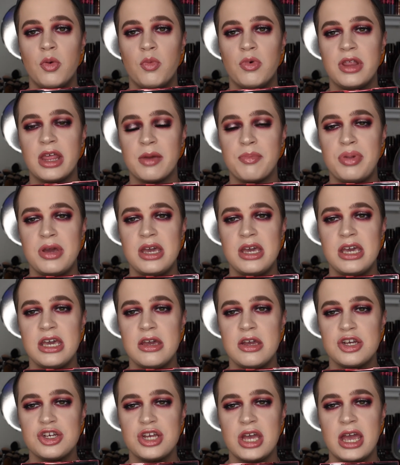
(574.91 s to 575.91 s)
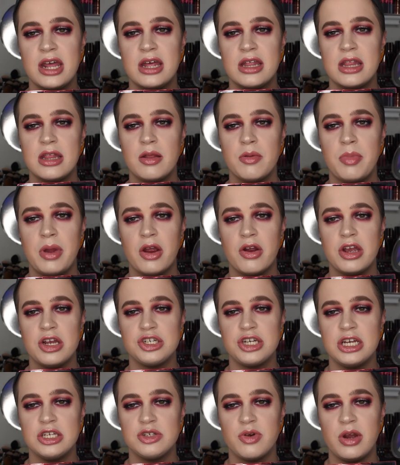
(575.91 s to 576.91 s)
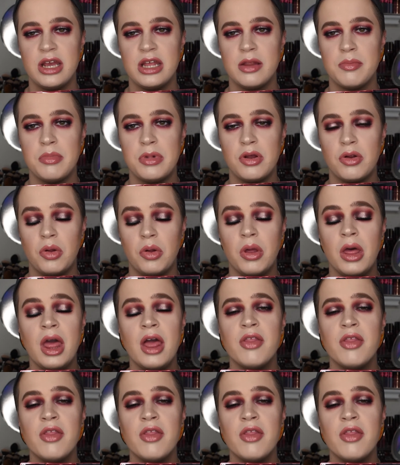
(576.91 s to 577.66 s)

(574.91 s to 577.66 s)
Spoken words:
one like pinky shade, and then the berry shades right in the middle.